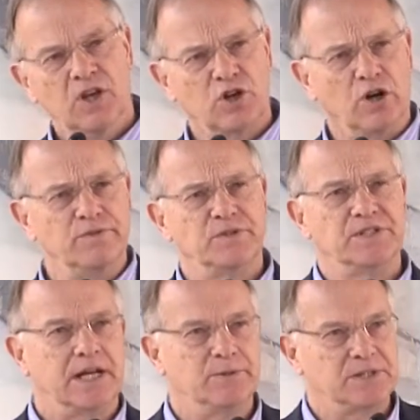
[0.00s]
a
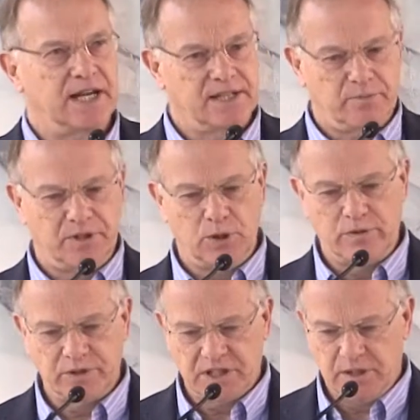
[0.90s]
conference I was at up in the
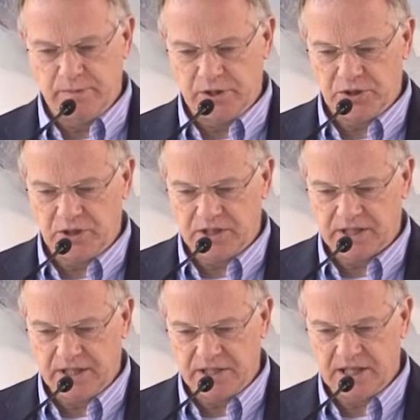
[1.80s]
Overseas Ministry
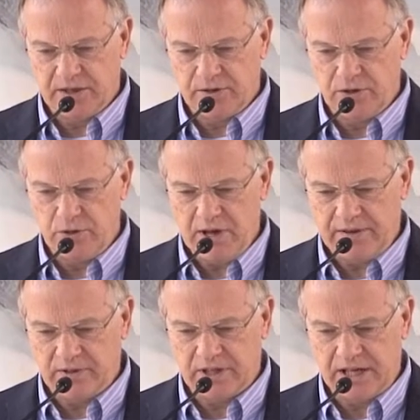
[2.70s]
Study Centre in New
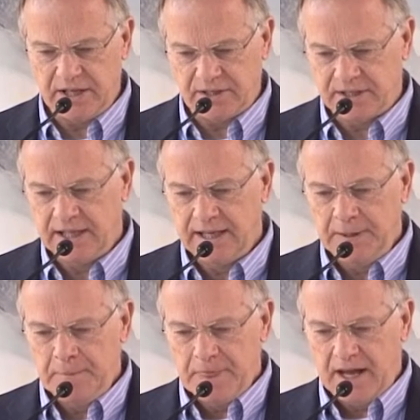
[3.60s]
Haven, Connecticut,
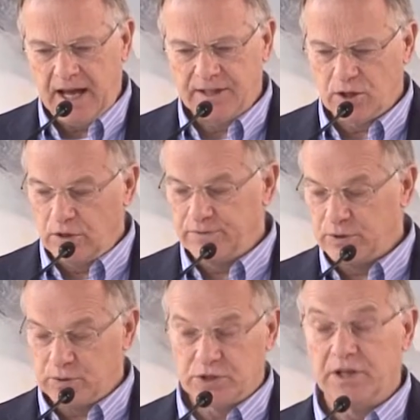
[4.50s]
and the
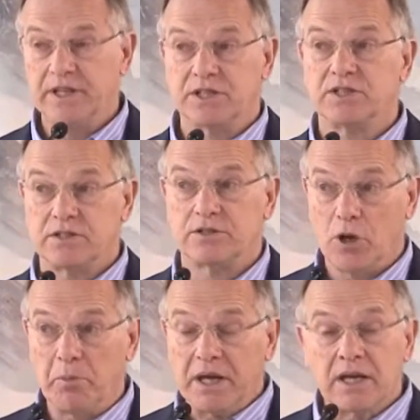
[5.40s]
conference was on this
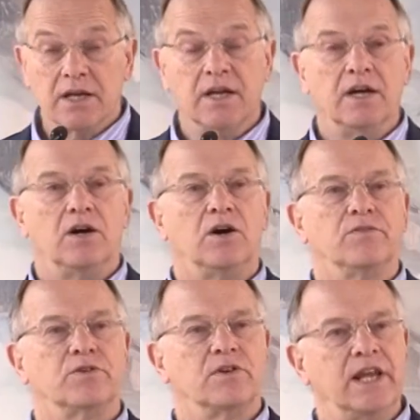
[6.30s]
topic
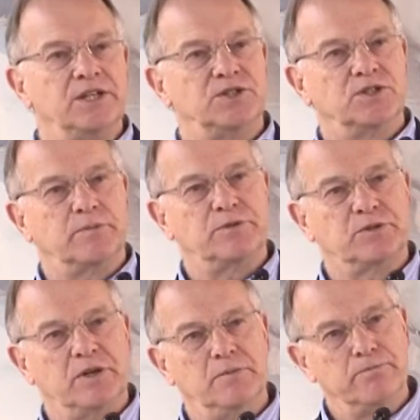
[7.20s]
of the relationship
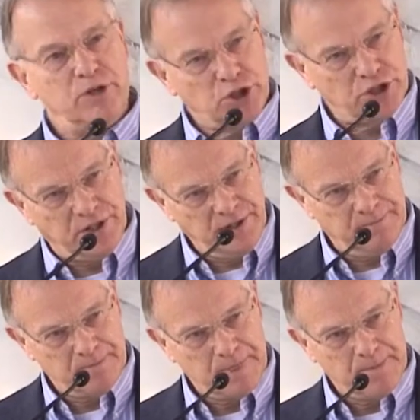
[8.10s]
between
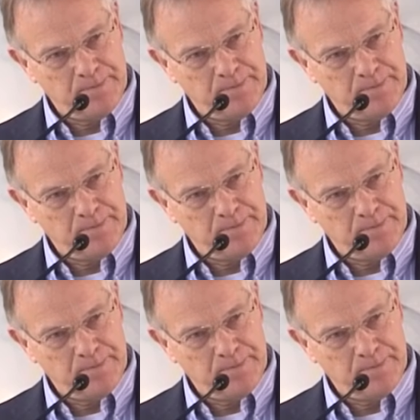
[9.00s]
mission